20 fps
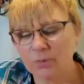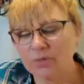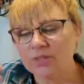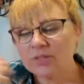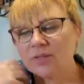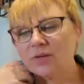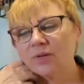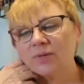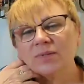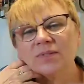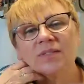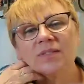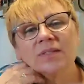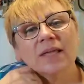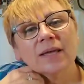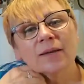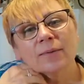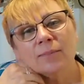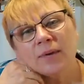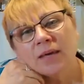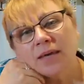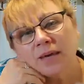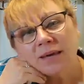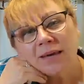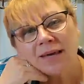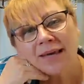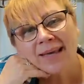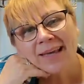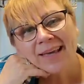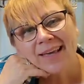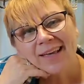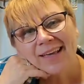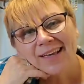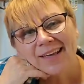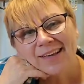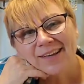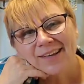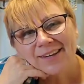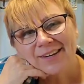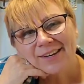get in there with those like
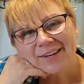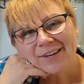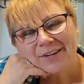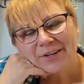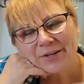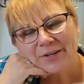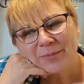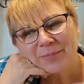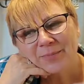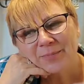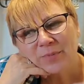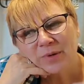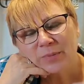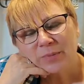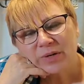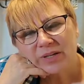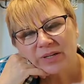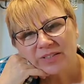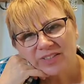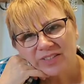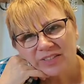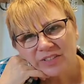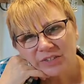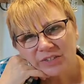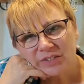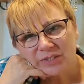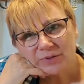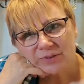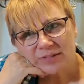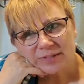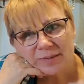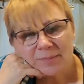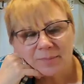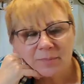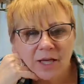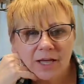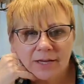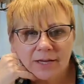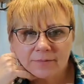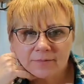me, and maybe I'll
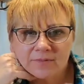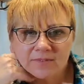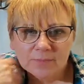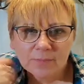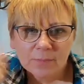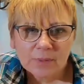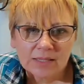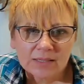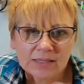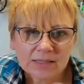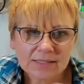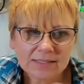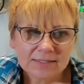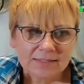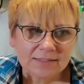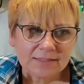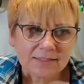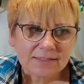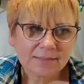start doing some lives.